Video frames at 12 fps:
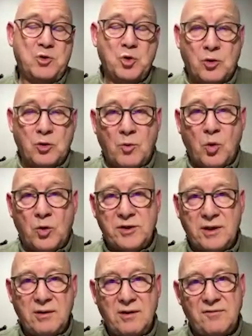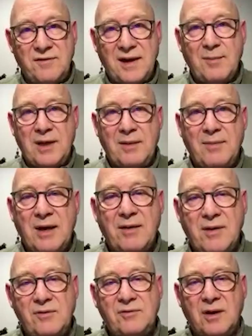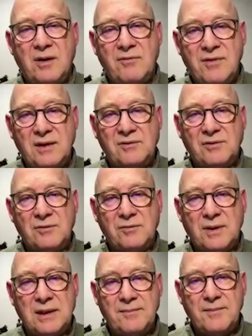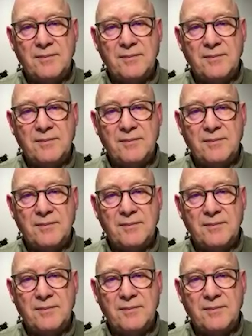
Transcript: talk more to your family about those kind of things as well.